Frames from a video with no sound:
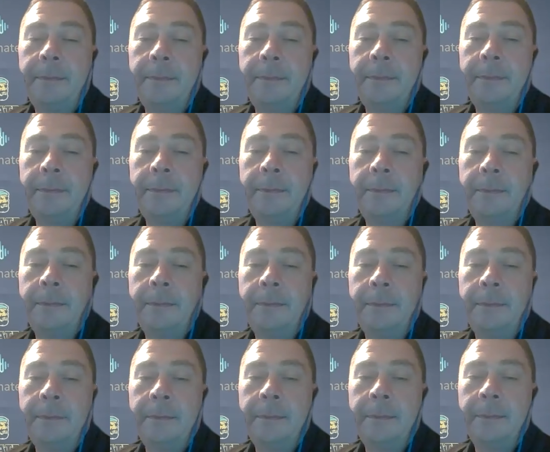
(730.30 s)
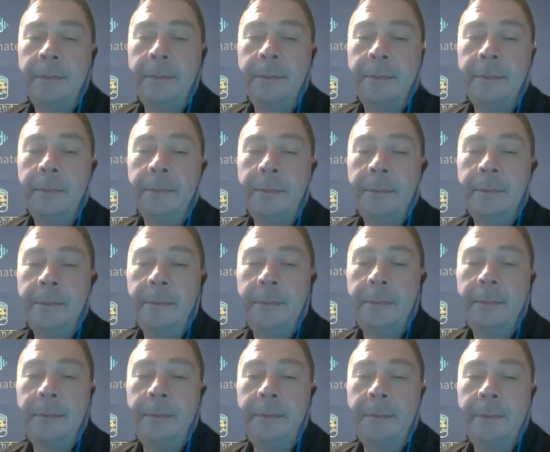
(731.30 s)

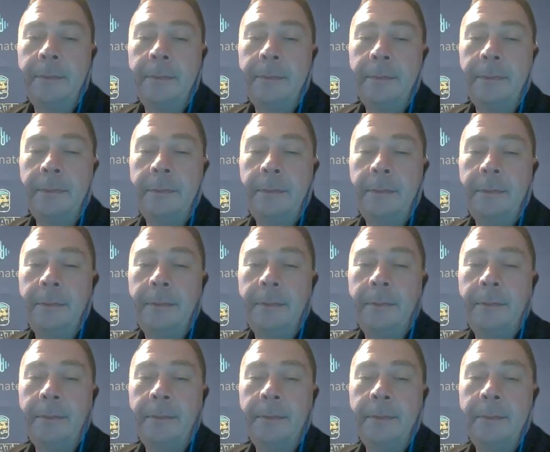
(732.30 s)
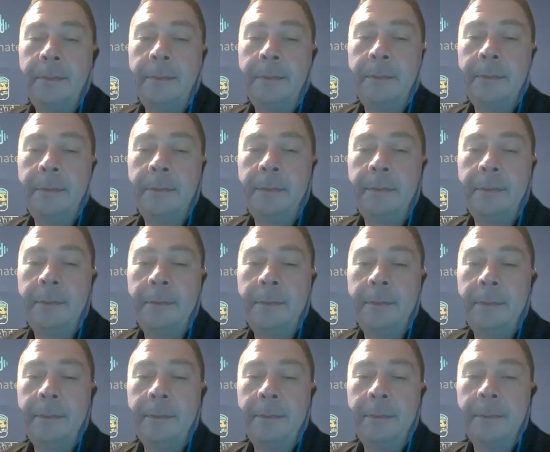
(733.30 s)

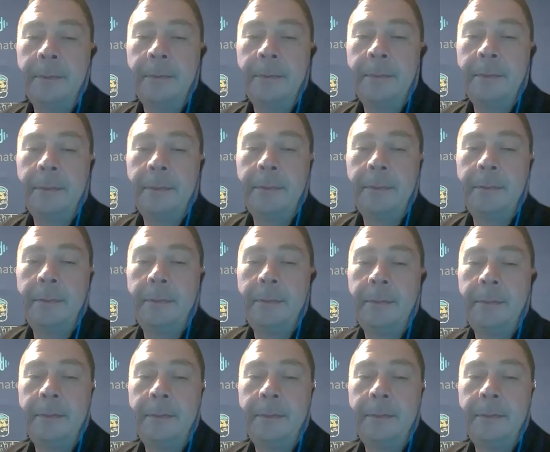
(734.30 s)
No words are spoken by the person on screen.